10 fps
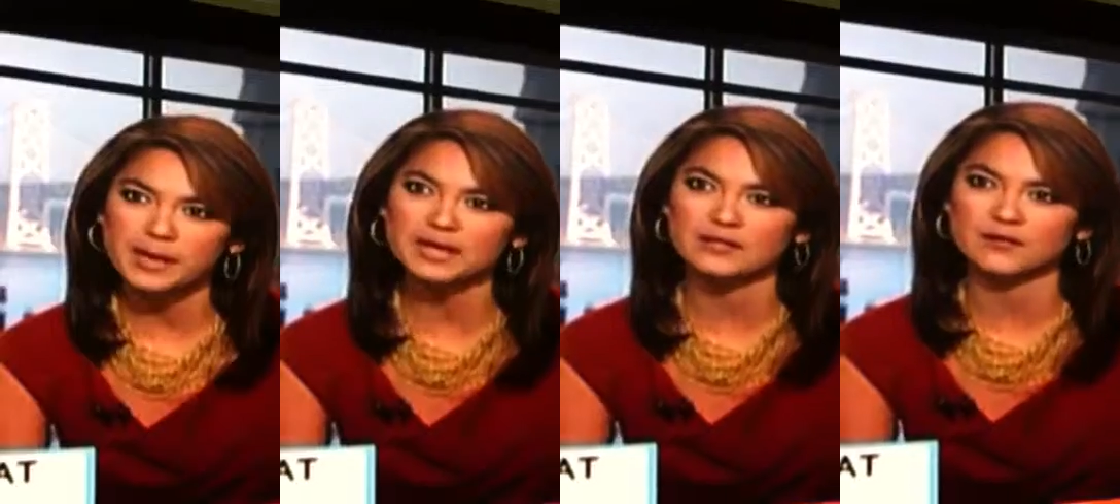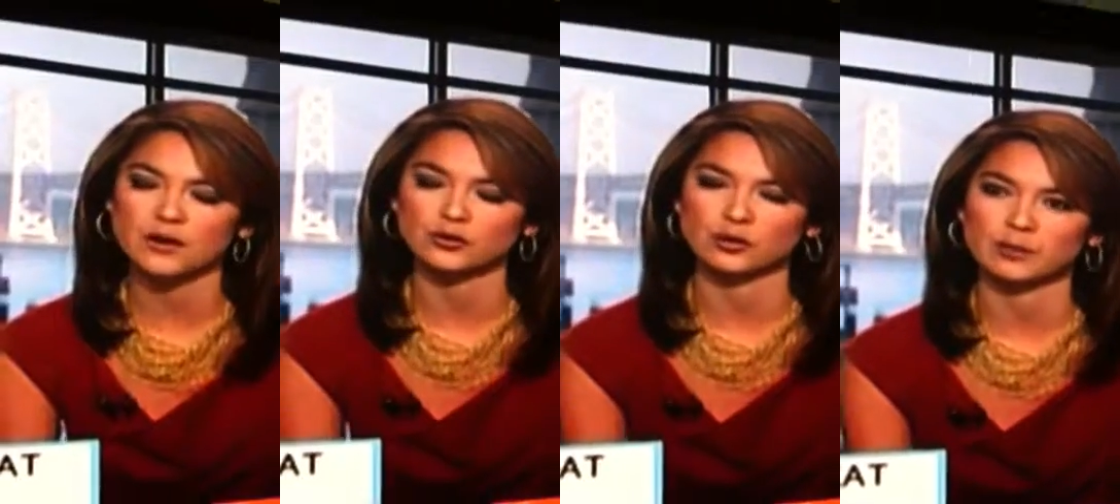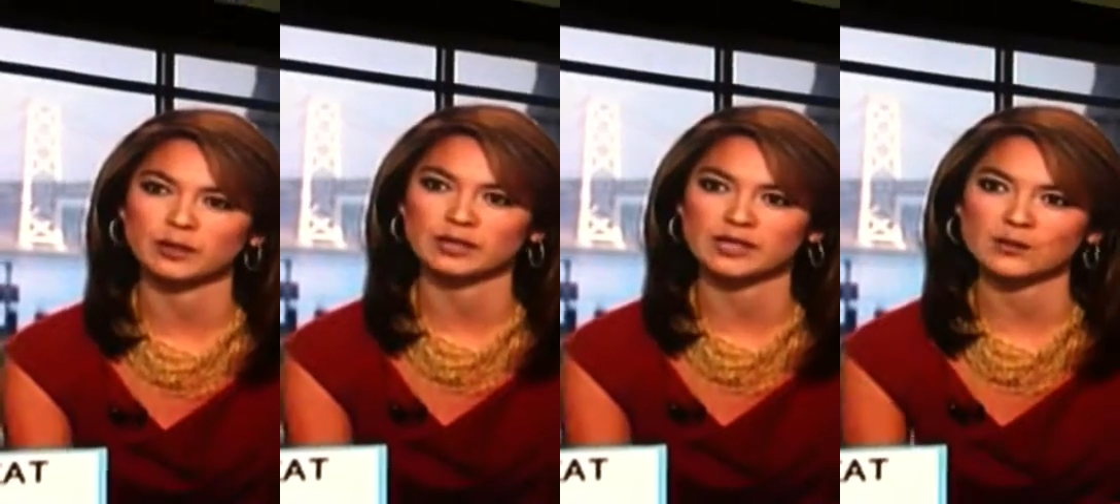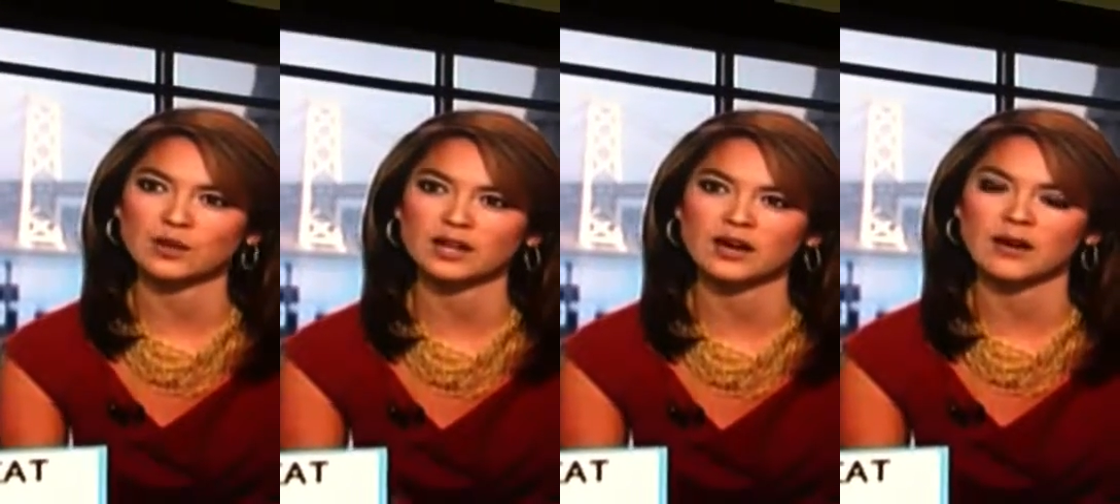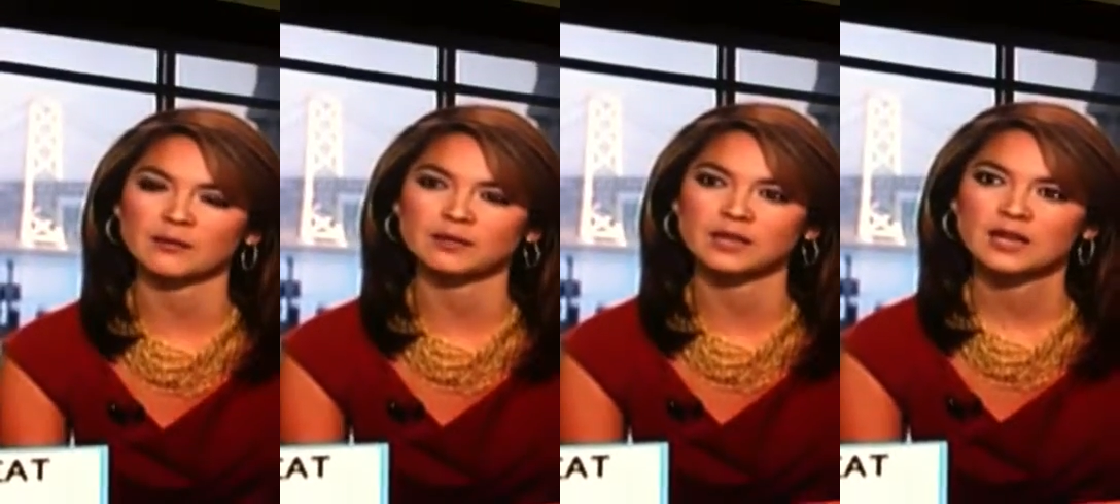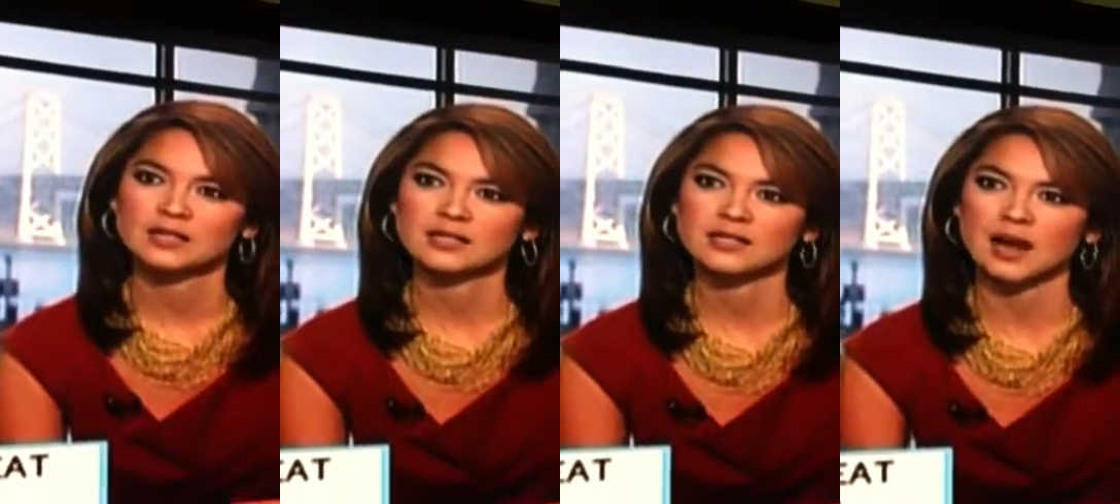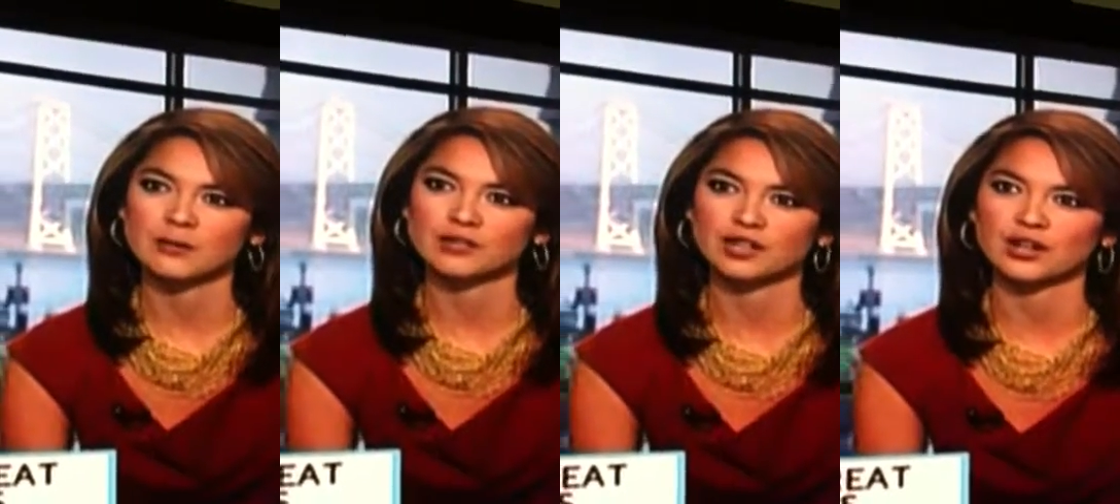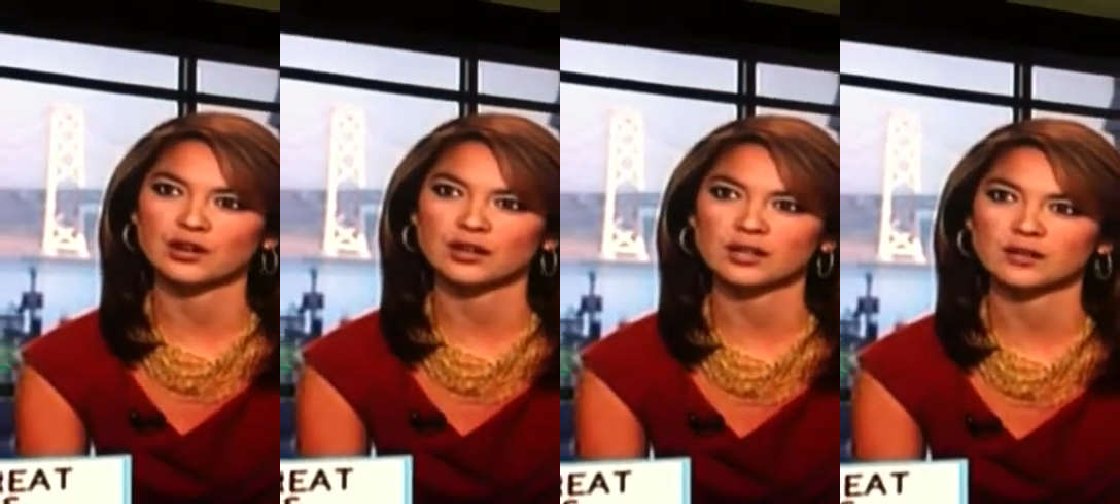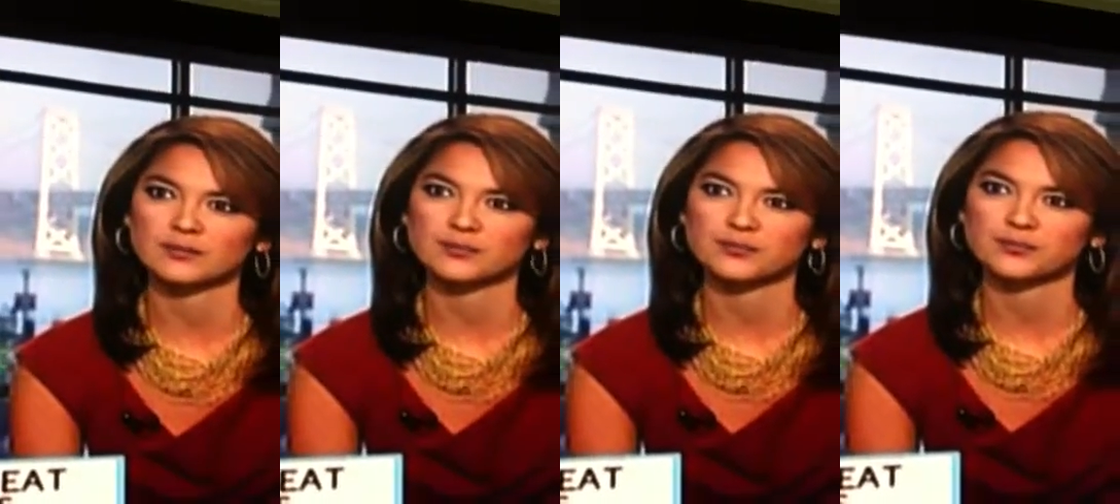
the biggest vulnerabilities when it comes to cybersecurity?